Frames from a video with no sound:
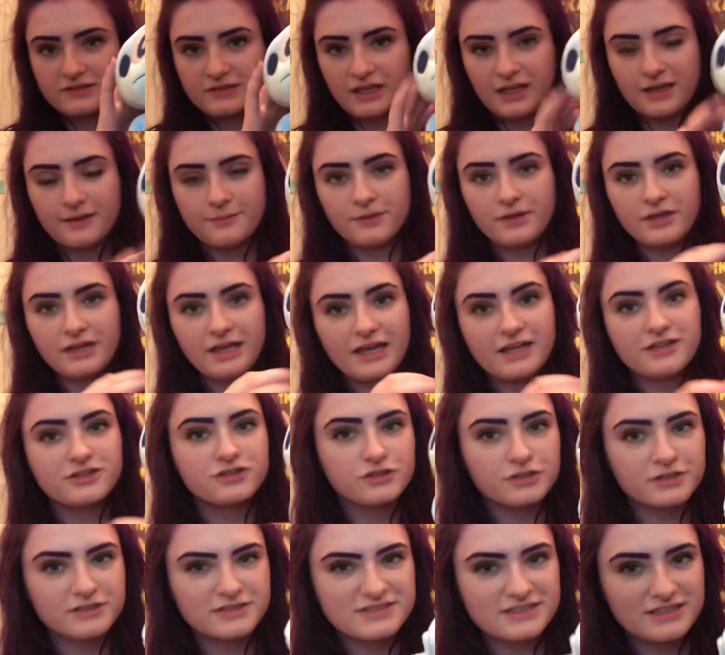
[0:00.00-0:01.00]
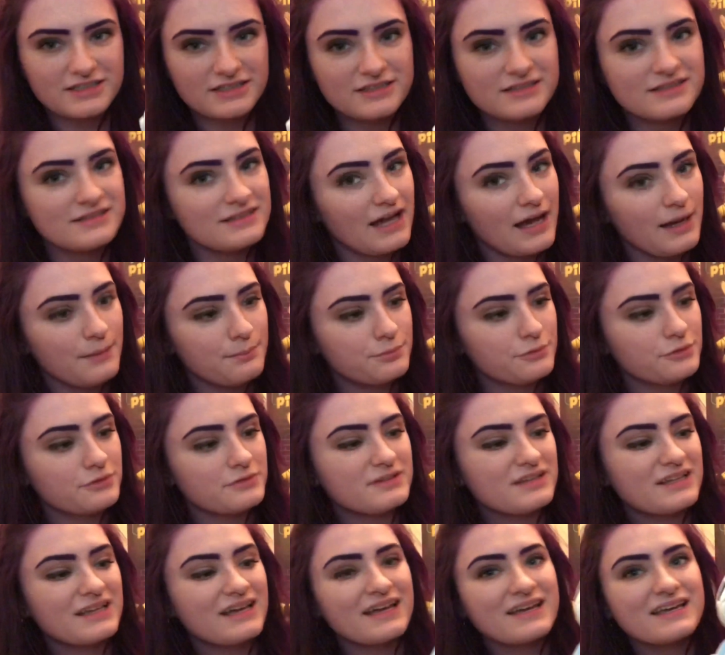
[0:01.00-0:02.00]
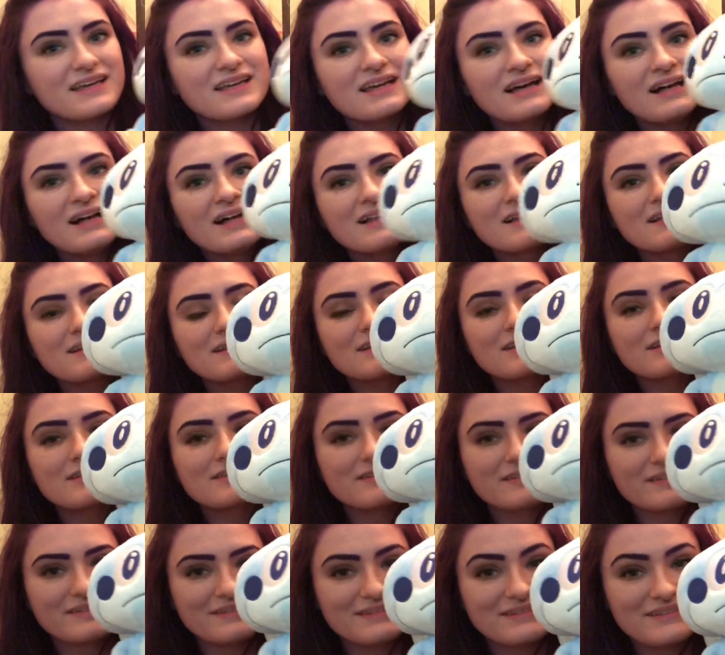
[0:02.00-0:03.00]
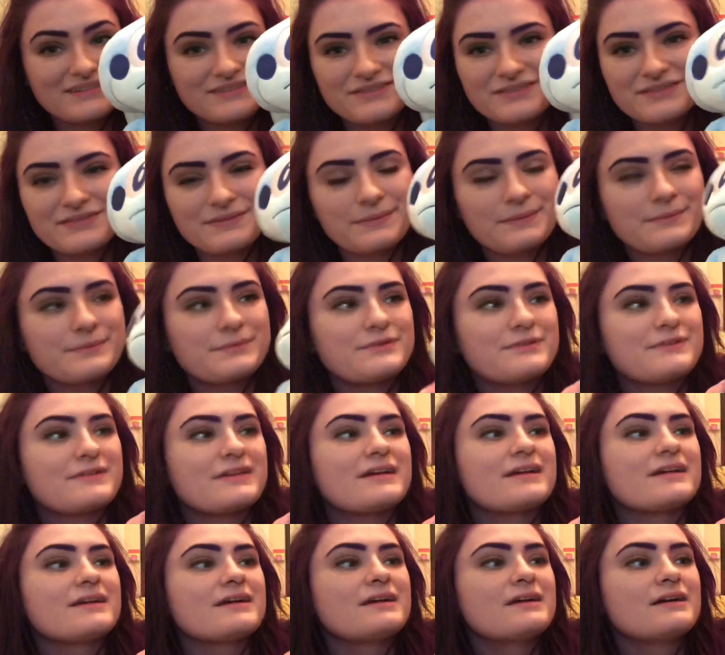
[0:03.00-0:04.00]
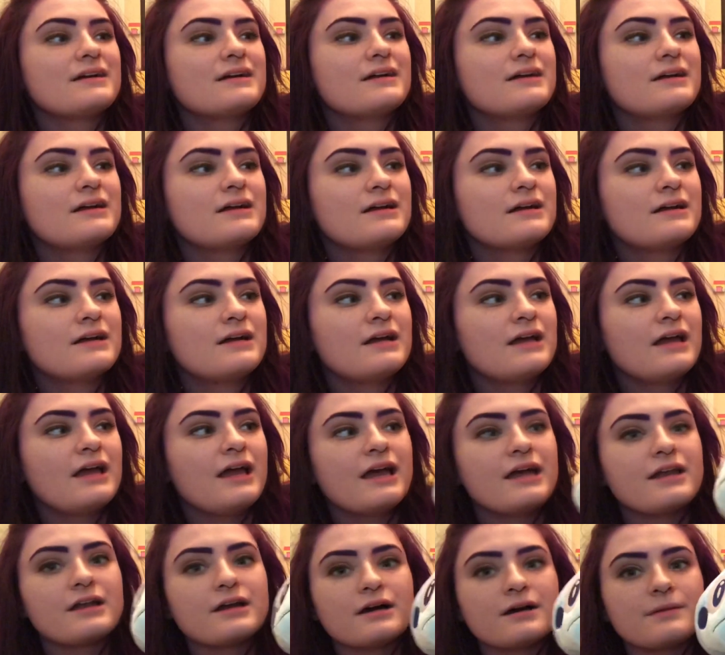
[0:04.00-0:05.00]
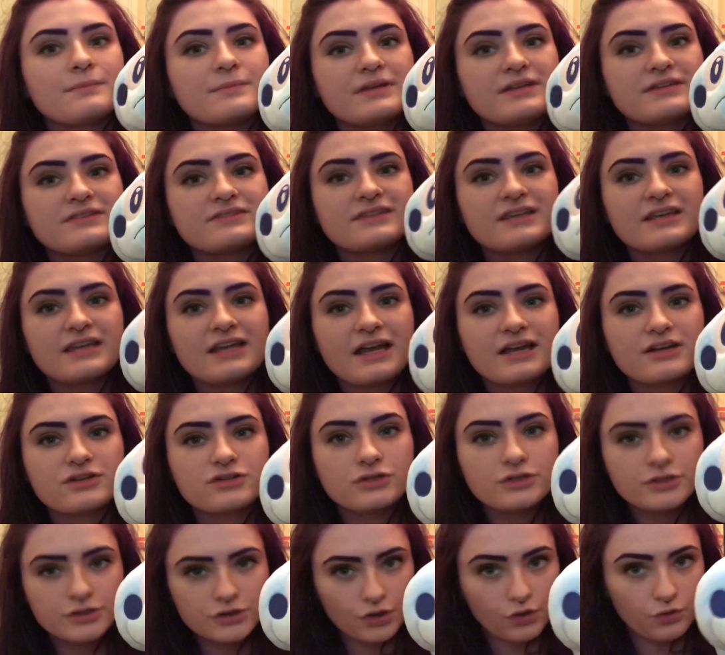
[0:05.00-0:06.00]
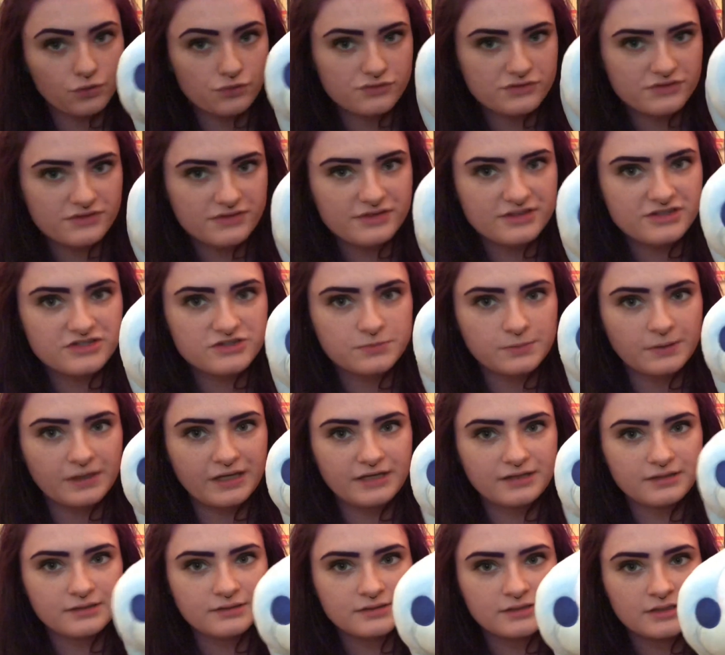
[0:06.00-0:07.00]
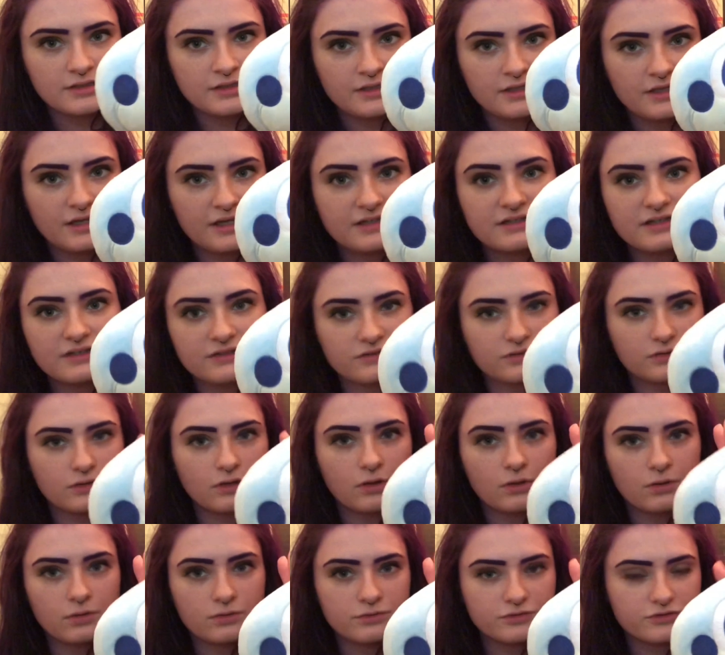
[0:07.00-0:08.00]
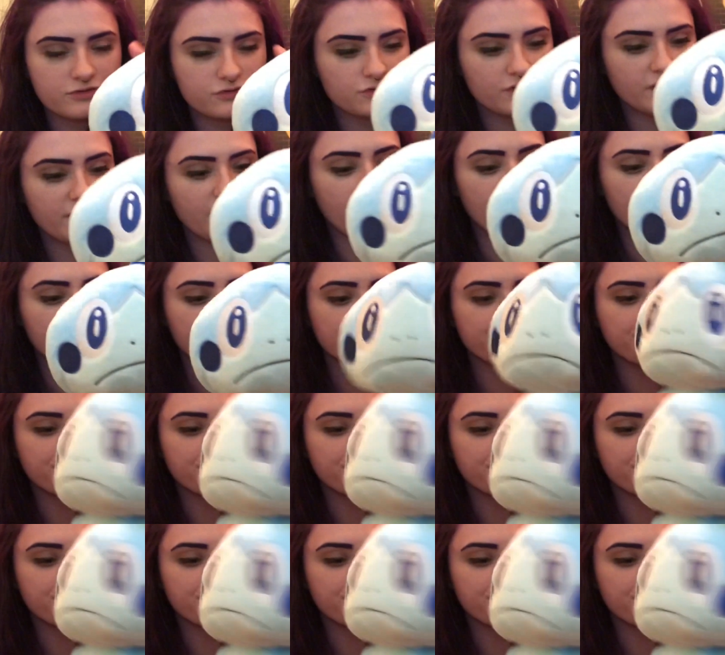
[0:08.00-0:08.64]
Sobble. As you can see, not bootleg. Looks a little different from the bootleg. And his thing actually goes this way. It doesn't go straight up,